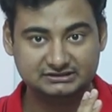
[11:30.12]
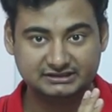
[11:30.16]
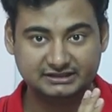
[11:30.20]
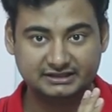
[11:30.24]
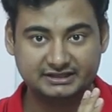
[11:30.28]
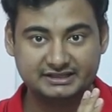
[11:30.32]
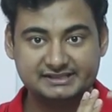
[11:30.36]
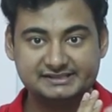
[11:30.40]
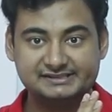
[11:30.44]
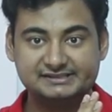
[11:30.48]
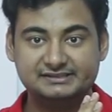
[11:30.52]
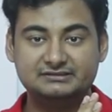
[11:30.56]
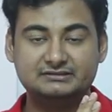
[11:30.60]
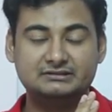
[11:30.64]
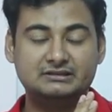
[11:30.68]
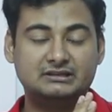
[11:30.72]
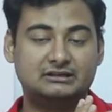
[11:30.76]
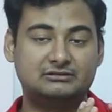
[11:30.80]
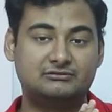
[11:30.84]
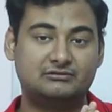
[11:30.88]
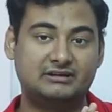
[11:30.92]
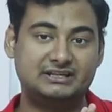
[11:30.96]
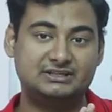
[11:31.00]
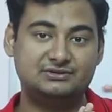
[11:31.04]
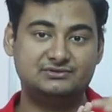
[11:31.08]
the reason
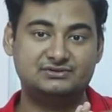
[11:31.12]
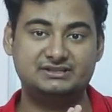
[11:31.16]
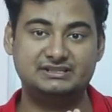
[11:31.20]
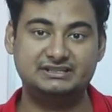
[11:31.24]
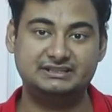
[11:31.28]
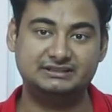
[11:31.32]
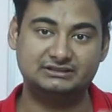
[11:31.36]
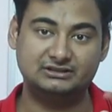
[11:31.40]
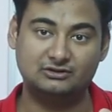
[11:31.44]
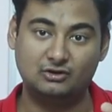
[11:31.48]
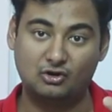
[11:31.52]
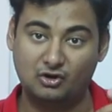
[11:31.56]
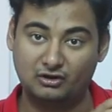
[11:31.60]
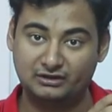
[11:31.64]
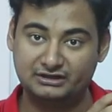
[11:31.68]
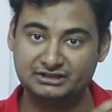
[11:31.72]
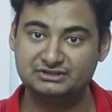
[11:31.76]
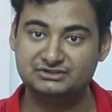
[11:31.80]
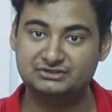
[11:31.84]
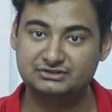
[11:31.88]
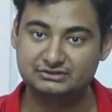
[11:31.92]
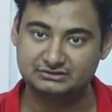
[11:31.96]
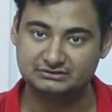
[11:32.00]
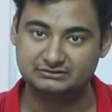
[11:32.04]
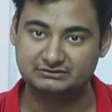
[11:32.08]
uh, why you see the
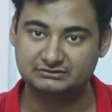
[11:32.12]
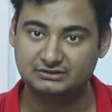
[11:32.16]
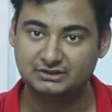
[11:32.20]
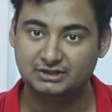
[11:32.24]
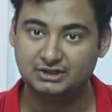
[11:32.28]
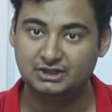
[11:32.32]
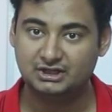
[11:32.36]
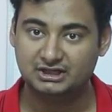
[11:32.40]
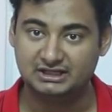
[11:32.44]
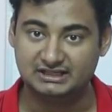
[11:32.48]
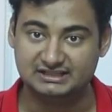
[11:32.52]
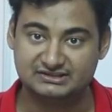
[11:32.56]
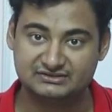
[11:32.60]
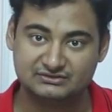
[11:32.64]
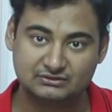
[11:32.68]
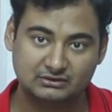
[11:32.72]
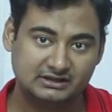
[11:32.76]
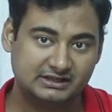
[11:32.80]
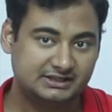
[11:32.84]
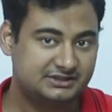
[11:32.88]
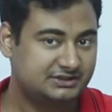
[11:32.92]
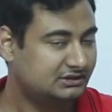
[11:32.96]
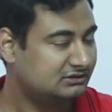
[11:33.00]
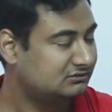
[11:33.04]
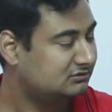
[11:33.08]
orange uh,
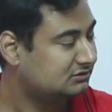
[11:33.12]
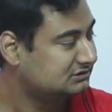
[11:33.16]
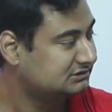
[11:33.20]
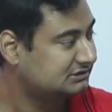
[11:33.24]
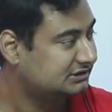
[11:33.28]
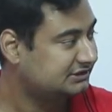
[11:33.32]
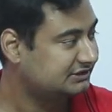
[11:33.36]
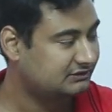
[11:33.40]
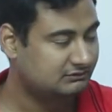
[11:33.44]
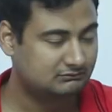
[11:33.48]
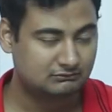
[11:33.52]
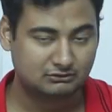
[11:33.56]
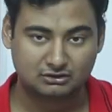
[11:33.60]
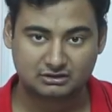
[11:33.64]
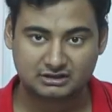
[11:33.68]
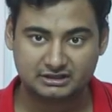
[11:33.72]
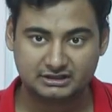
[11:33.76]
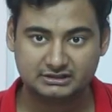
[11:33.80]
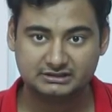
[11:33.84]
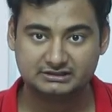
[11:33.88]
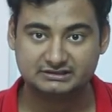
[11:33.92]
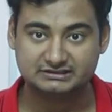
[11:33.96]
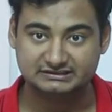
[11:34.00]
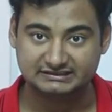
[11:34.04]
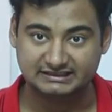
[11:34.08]
insulation on the
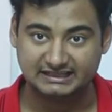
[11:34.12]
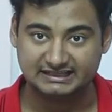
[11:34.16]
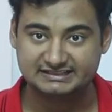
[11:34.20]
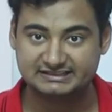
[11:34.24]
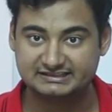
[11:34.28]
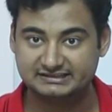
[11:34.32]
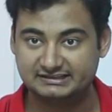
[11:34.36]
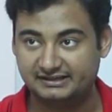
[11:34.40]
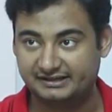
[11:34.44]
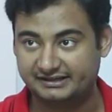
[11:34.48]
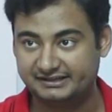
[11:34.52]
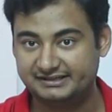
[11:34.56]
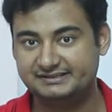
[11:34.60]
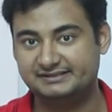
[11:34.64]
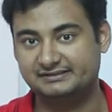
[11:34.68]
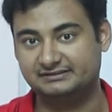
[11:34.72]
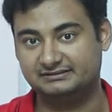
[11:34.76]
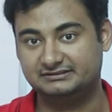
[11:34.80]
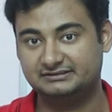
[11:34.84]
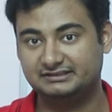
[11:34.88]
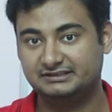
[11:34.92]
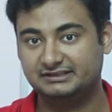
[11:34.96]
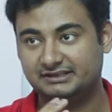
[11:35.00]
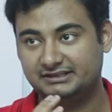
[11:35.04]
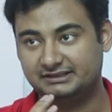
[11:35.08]
rocket that's the
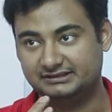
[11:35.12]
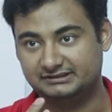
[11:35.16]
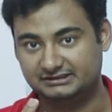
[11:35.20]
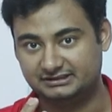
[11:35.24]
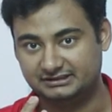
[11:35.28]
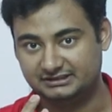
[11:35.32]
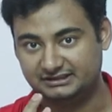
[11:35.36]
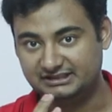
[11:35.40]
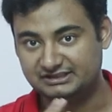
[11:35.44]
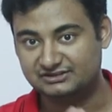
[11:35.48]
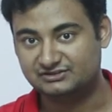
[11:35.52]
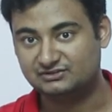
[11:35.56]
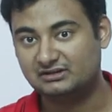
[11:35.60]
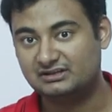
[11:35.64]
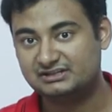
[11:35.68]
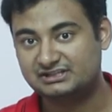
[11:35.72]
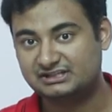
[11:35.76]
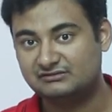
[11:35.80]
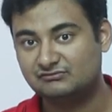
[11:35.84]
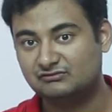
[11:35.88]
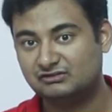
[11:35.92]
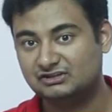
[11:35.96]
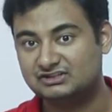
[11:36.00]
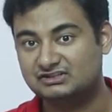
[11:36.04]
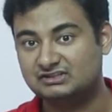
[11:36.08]
reason the
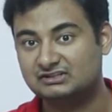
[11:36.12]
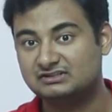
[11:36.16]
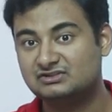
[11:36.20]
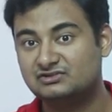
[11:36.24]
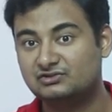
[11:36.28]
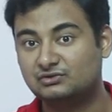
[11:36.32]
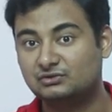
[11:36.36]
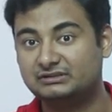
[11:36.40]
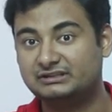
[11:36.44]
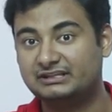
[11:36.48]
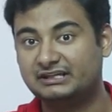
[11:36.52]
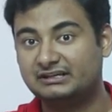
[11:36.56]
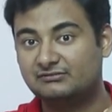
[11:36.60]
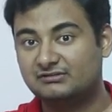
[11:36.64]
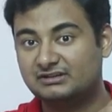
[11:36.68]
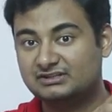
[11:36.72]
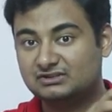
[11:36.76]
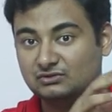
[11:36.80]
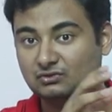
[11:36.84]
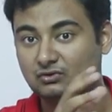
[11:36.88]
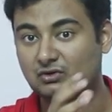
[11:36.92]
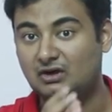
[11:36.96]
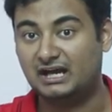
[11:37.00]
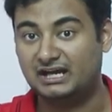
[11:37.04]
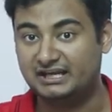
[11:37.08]
insulation was done so there
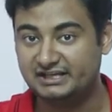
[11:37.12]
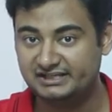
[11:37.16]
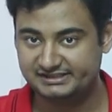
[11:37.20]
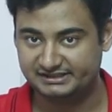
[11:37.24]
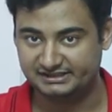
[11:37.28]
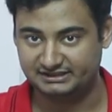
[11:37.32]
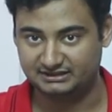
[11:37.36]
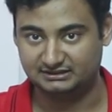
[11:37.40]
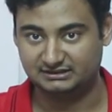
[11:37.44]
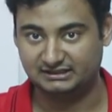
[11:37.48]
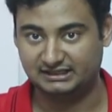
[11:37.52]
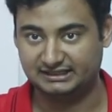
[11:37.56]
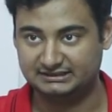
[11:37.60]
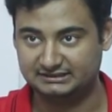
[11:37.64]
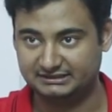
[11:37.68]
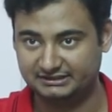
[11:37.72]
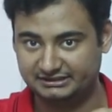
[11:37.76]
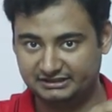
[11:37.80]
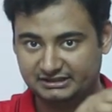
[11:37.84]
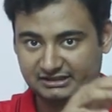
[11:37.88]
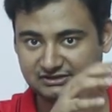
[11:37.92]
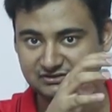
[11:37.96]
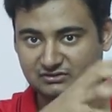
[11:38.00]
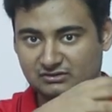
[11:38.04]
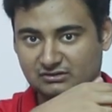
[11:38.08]
was no icing like
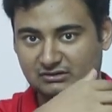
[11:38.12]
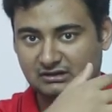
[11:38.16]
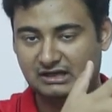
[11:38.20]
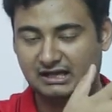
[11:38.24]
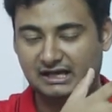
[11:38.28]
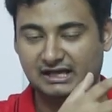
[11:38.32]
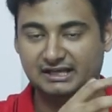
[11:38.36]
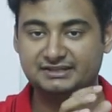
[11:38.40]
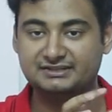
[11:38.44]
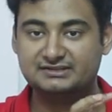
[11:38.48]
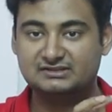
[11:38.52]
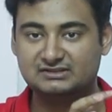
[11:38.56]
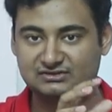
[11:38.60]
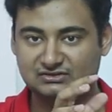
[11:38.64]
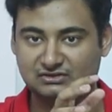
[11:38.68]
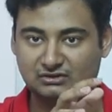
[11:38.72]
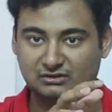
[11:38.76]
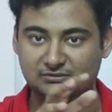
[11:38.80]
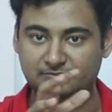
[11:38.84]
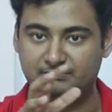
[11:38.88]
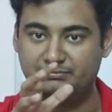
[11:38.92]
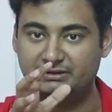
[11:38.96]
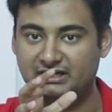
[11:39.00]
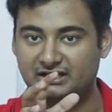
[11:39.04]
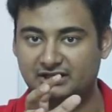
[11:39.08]
it does not uh, ice does
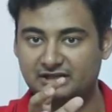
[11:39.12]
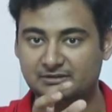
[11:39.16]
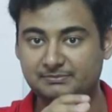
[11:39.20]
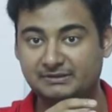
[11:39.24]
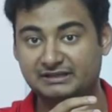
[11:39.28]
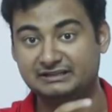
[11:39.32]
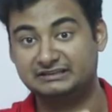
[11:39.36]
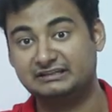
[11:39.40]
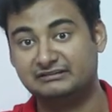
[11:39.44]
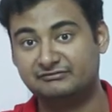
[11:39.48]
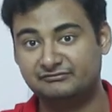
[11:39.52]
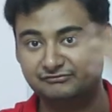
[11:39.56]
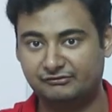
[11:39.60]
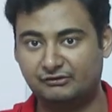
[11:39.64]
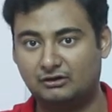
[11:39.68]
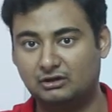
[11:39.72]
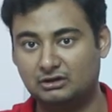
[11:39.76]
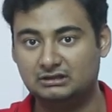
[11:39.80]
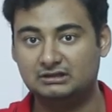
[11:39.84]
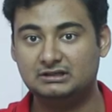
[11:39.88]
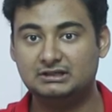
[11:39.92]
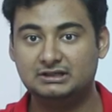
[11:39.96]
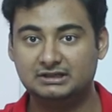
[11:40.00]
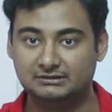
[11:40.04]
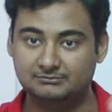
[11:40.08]
not build up and then
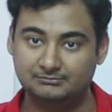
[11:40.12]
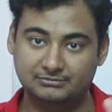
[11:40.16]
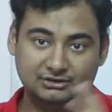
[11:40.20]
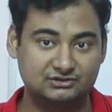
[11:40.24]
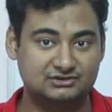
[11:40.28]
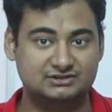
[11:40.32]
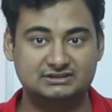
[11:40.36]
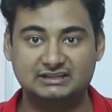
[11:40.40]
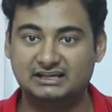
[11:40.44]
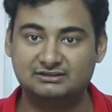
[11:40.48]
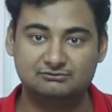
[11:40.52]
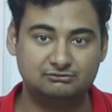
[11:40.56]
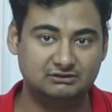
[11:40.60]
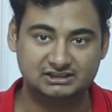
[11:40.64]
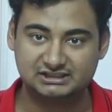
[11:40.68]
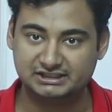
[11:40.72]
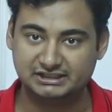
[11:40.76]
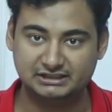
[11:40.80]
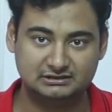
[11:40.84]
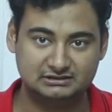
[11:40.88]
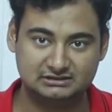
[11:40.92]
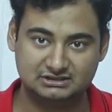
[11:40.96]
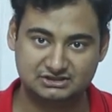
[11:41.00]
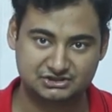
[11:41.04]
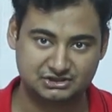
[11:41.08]
fall because that will
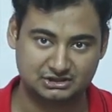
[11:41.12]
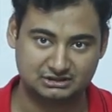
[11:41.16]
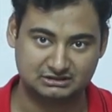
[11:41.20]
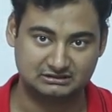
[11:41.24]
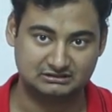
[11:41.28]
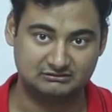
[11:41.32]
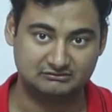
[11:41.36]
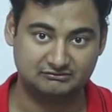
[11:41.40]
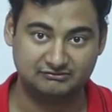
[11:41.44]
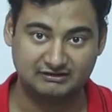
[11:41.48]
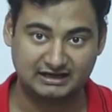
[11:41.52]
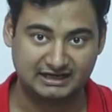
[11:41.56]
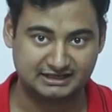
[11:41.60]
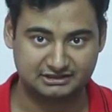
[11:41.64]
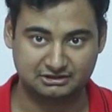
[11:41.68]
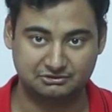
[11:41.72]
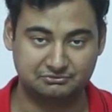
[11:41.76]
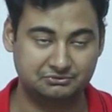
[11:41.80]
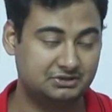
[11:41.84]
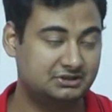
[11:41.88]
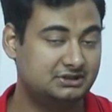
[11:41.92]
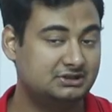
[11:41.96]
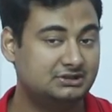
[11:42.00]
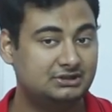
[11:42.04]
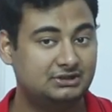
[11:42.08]
kill the shuttle flat
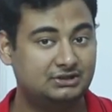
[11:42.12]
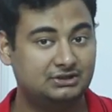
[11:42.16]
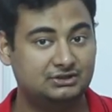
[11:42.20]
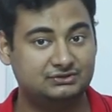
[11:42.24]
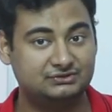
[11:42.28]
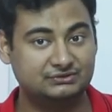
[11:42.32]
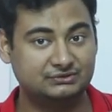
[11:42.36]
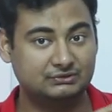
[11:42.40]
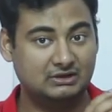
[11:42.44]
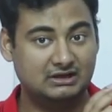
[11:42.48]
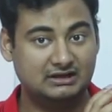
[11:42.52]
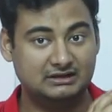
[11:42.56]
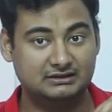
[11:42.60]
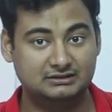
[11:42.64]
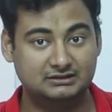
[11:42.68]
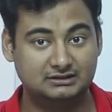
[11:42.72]
out so